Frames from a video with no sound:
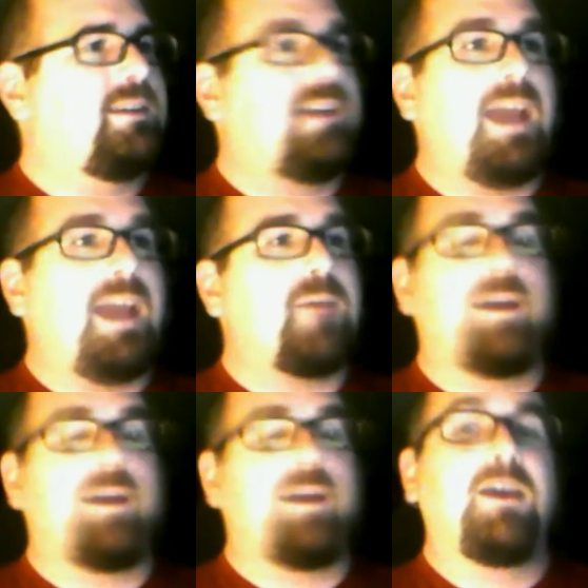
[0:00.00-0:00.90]

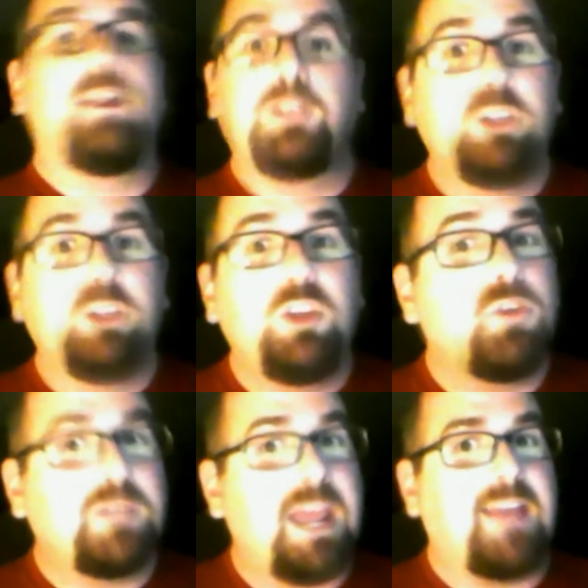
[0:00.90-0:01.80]
Anyway, huge
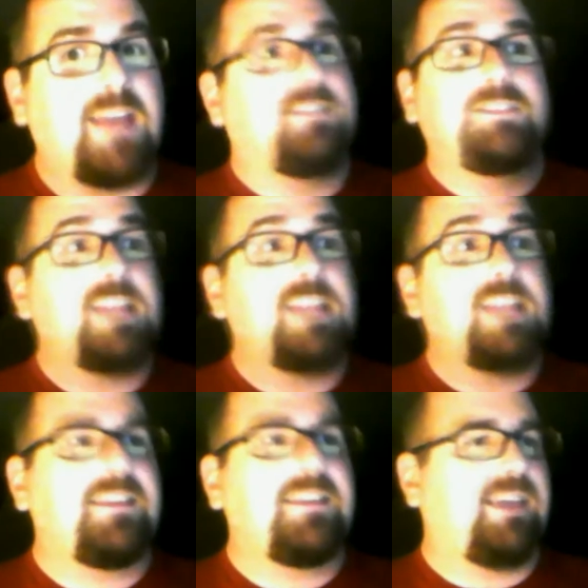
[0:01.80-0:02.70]
hands,
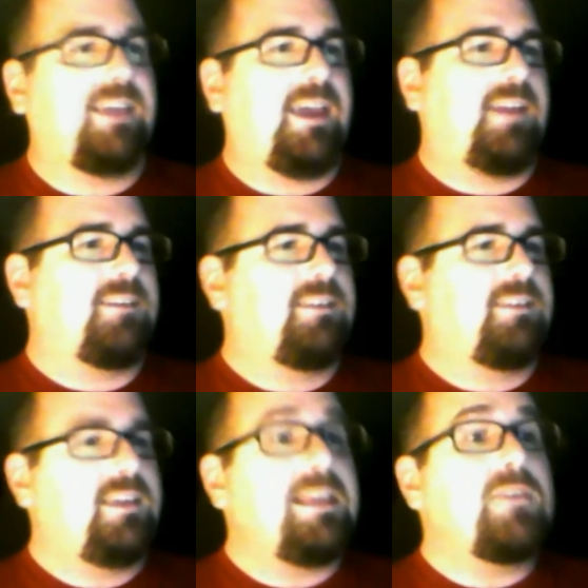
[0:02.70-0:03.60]
gigantic hands,
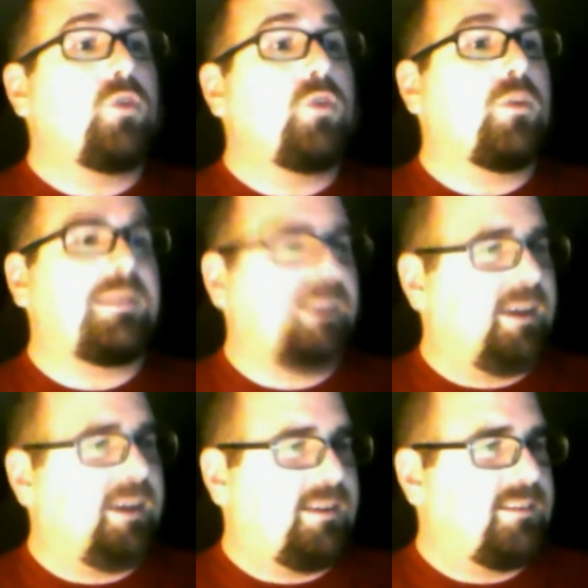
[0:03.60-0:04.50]
enormous
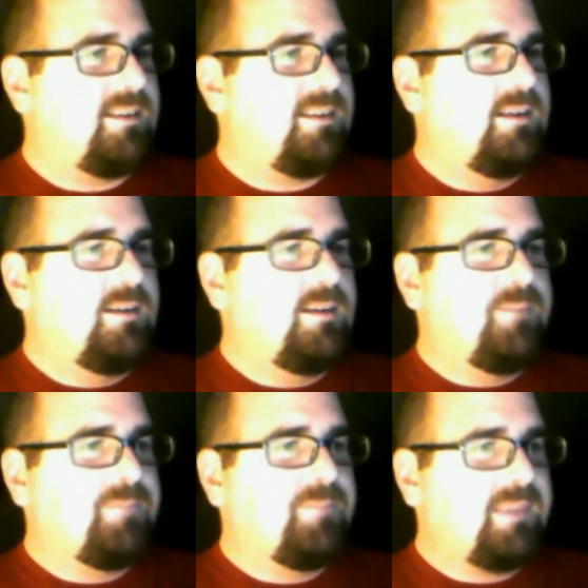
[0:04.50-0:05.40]
hands.
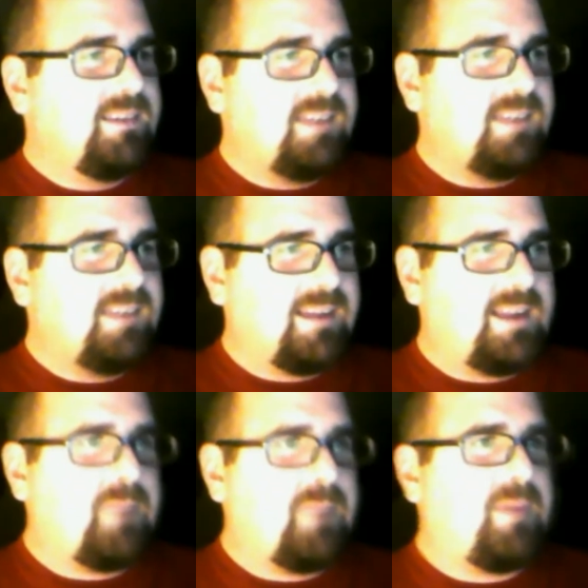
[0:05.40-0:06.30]
These other guys that
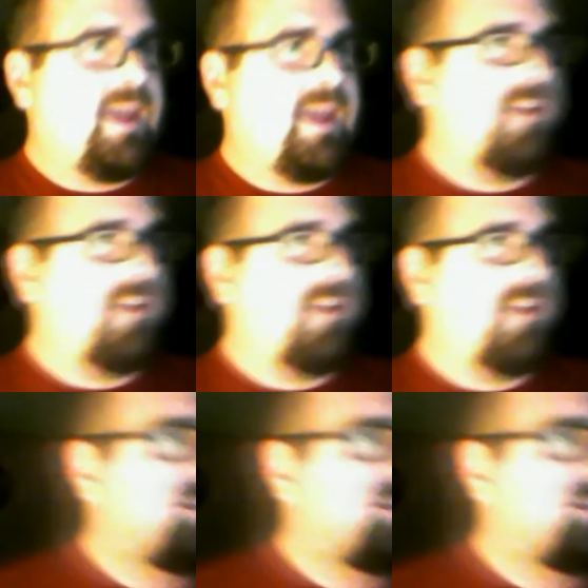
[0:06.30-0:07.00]
had big hands